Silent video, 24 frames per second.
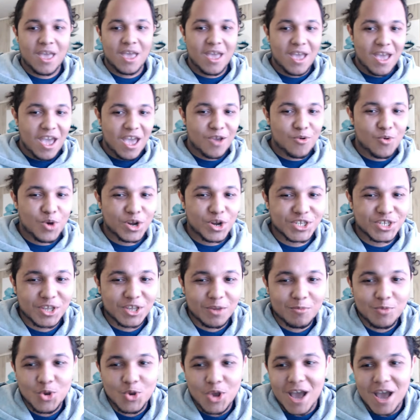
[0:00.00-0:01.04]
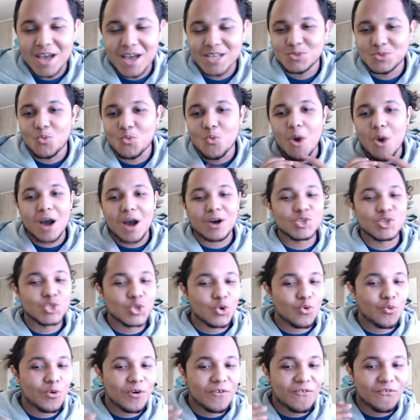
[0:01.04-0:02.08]
Hey, what is up, you guys? Wow, so
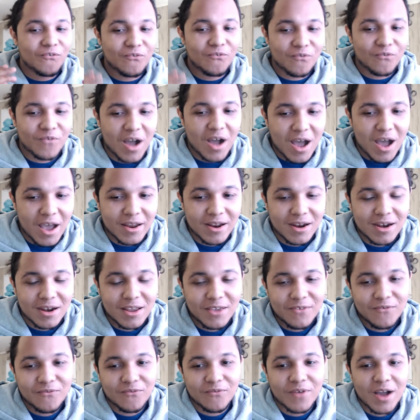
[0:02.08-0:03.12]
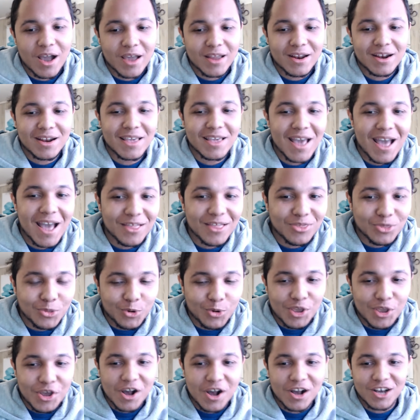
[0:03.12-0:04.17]
we're finally at
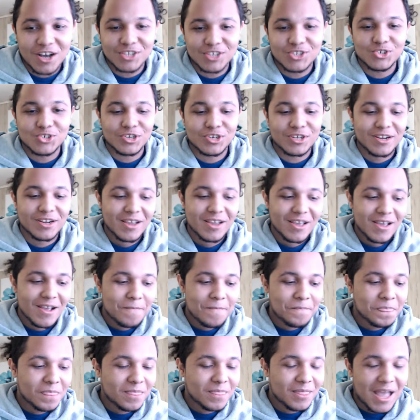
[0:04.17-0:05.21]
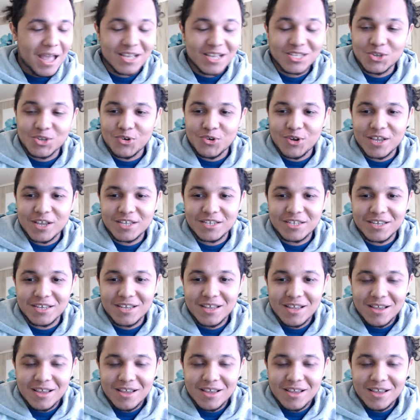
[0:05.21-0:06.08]
300. That's crazy.